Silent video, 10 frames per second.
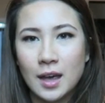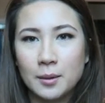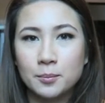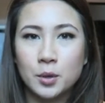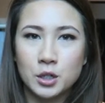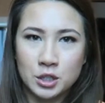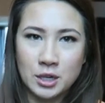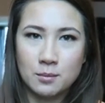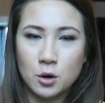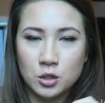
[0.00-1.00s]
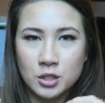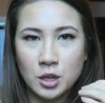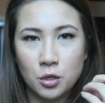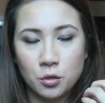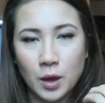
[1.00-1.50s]
and pushing
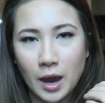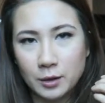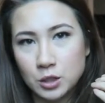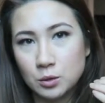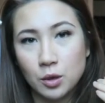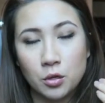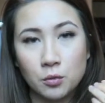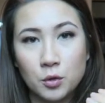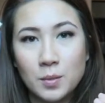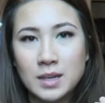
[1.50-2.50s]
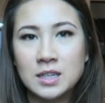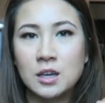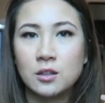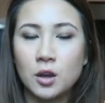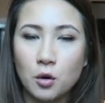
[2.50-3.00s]
motion. I do it through my
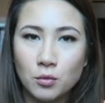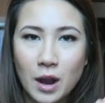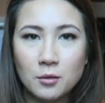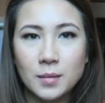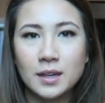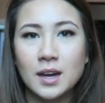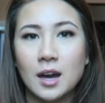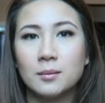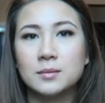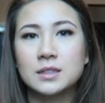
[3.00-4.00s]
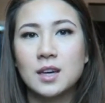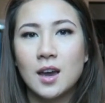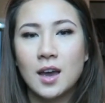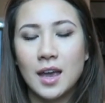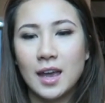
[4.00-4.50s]
teeth, around my gums,
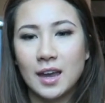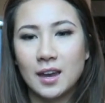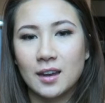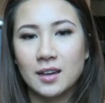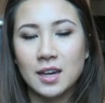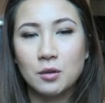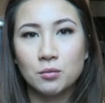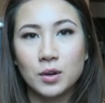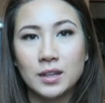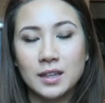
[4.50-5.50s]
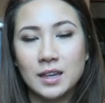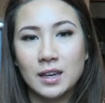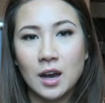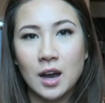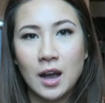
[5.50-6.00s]
and it
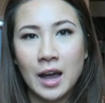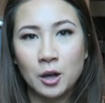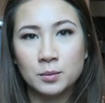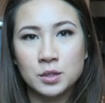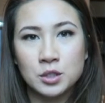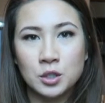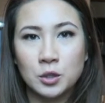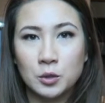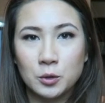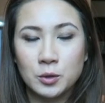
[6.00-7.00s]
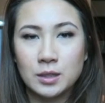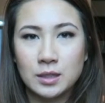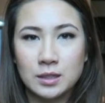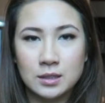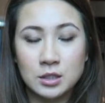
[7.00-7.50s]
really helps to
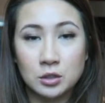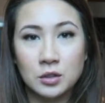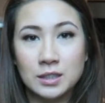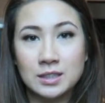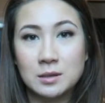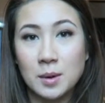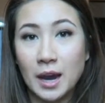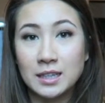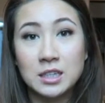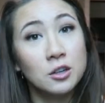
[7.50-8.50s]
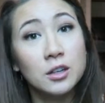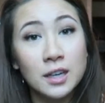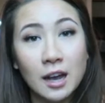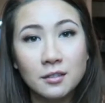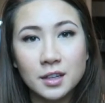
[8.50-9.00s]
decrease the bacterial
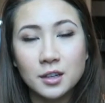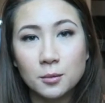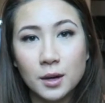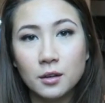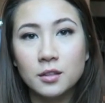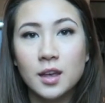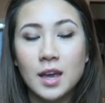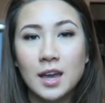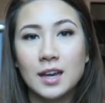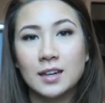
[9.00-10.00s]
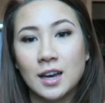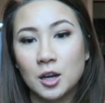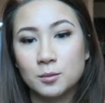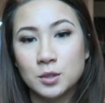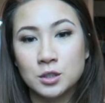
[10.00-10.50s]
count in your mouth. It
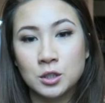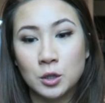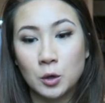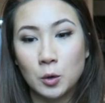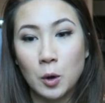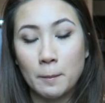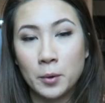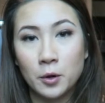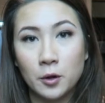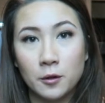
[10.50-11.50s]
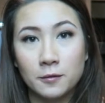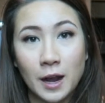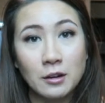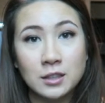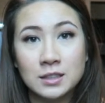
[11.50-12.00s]
helps to pull
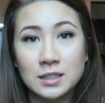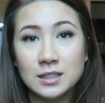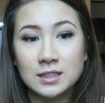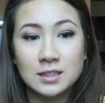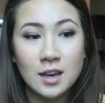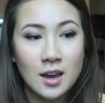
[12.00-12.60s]
viruses,